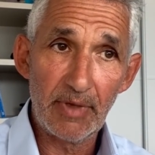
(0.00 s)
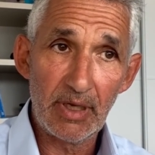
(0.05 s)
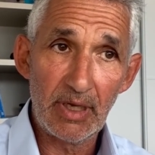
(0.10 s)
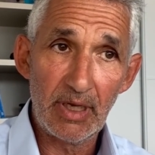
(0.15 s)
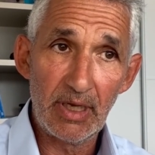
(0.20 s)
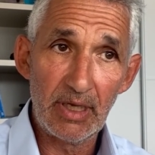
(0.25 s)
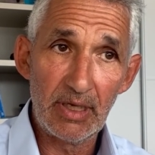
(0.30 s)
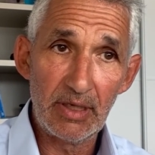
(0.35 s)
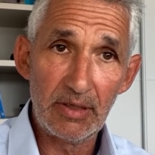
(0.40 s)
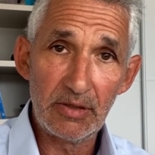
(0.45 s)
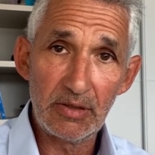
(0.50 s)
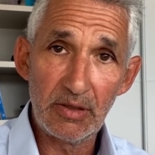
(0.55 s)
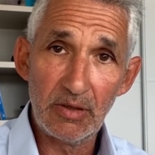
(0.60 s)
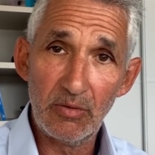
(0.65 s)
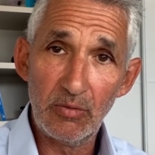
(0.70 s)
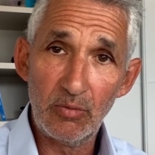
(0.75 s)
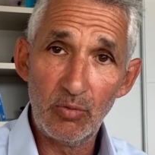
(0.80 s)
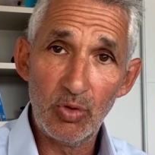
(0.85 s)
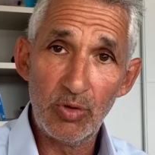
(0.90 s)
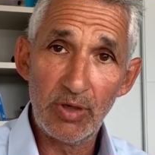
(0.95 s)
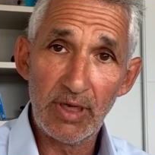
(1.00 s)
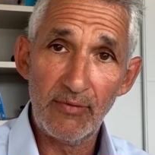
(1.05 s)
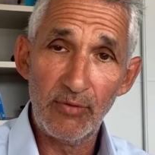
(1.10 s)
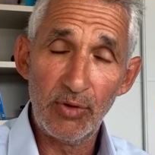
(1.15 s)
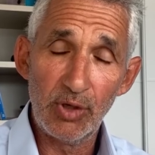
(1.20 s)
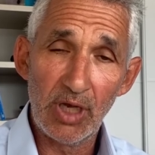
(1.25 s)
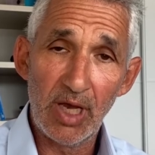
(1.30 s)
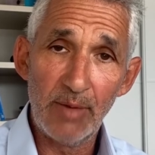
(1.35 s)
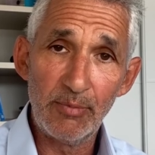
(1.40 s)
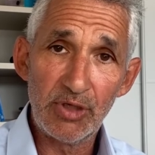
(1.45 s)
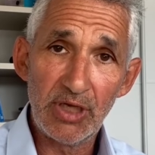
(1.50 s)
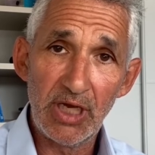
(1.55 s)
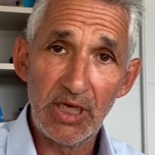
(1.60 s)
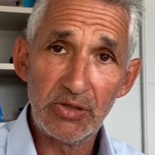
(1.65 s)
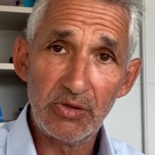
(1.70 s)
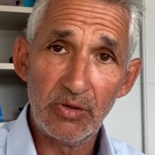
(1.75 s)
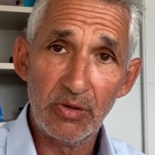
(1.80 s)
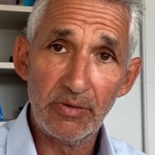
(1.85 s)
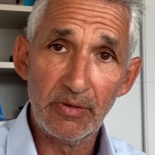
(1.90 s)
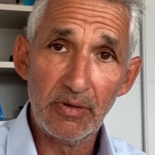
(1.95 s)
and uh, we'll give you an
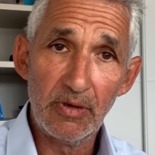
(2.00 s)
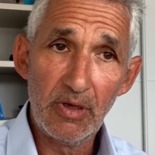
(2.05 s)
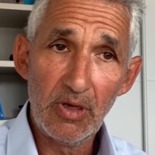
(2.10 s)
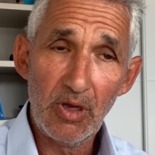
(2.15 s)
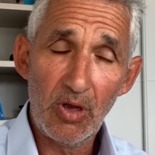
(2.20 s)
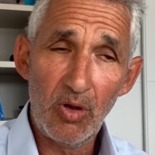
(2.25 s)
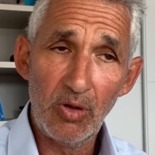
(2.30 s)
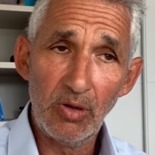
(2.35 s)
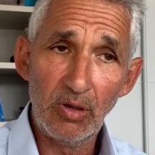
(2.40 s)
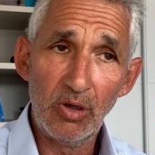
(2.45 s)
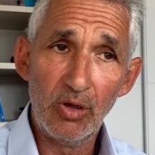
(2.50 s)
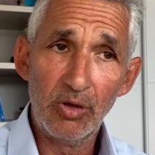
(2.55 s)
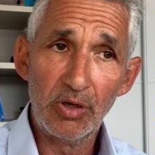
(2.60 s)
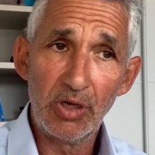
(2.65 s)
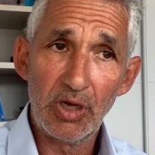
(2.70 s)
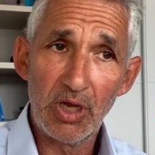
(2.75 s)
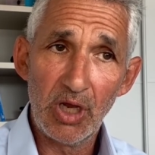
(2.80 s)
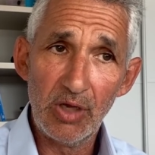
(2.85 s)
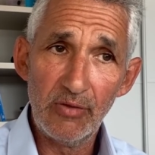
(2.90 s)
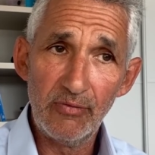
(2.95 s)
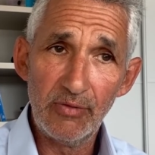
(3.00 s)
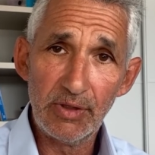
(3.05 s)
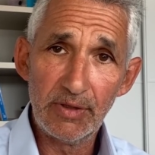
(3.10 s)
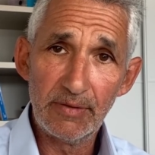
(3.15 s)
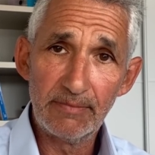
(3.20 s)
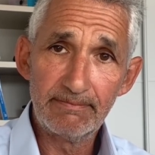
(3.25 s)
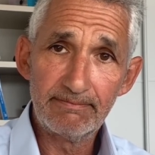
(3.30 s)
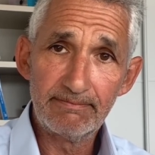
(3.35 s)
update on, on long COVID.